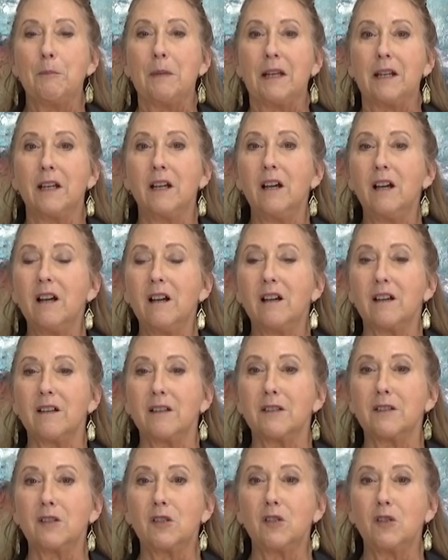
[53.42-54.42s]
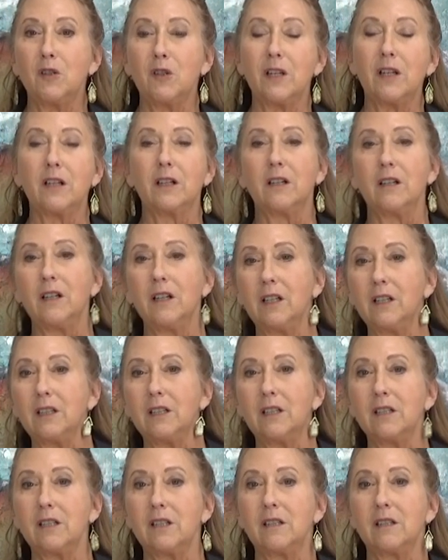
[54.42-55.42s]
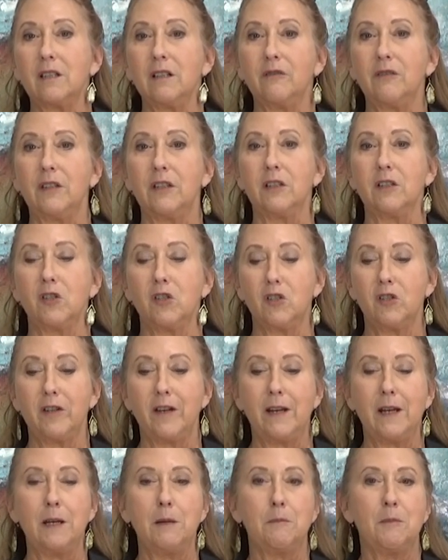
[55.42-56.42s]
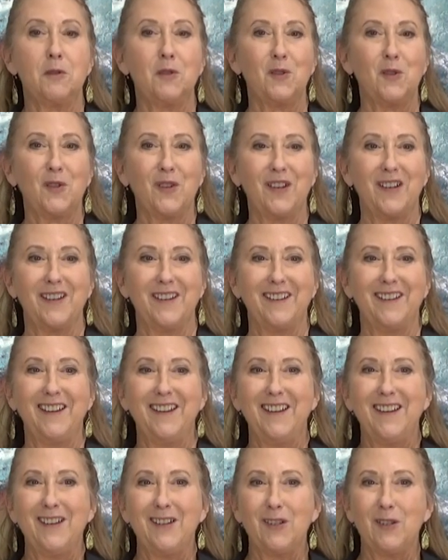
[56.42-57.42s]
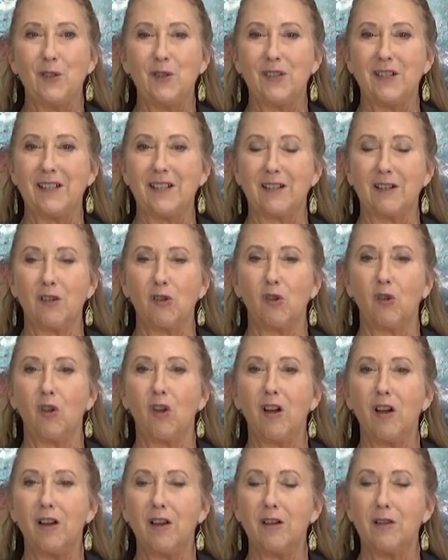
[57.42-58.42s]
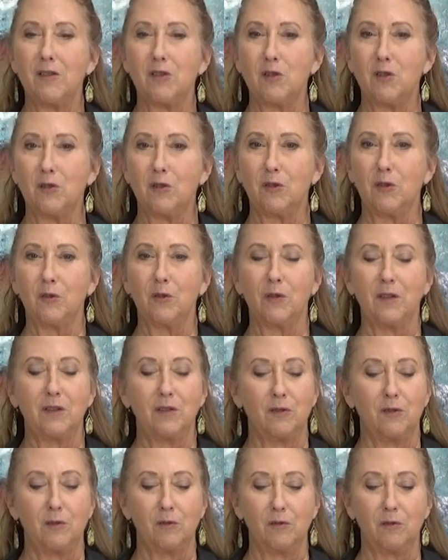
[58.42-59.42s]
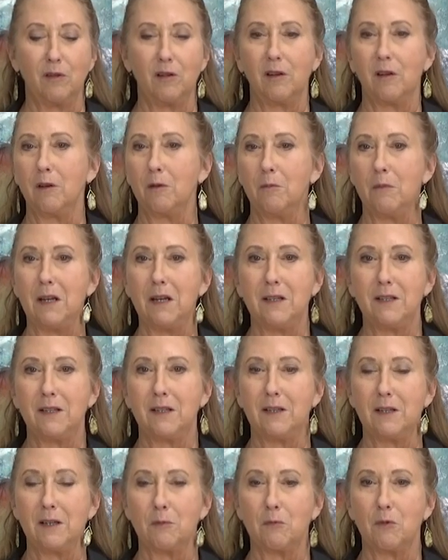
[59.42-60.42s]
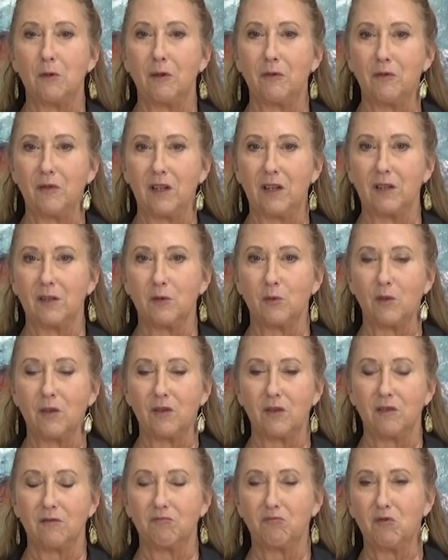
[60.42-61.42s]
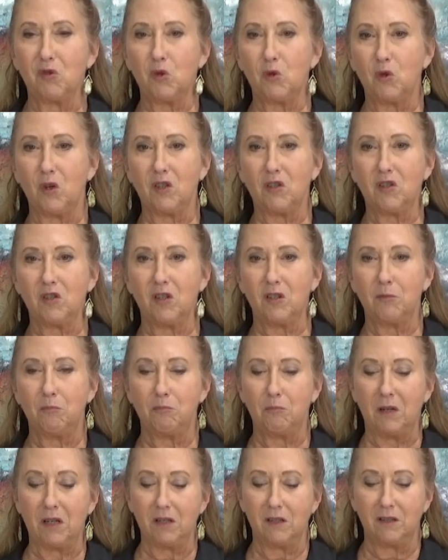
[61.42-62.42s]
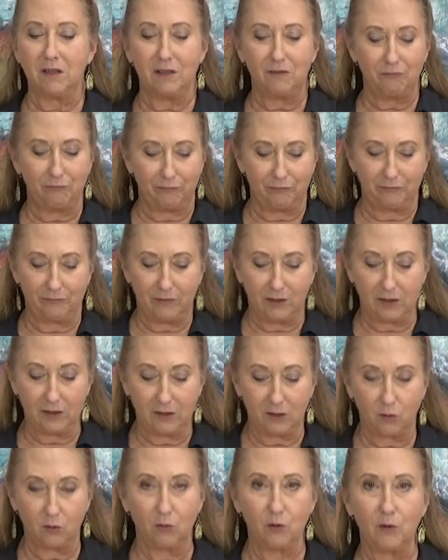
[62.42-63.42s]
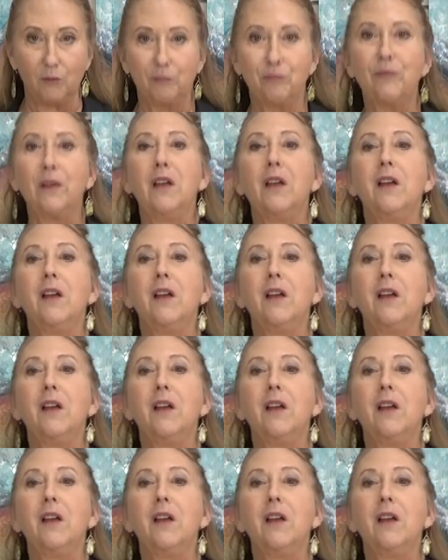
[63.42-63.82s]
because you can cut this stuff into shapes, you can use it in collage, you can do an amazing number of things with it. Stretch it, bend it, it's cool.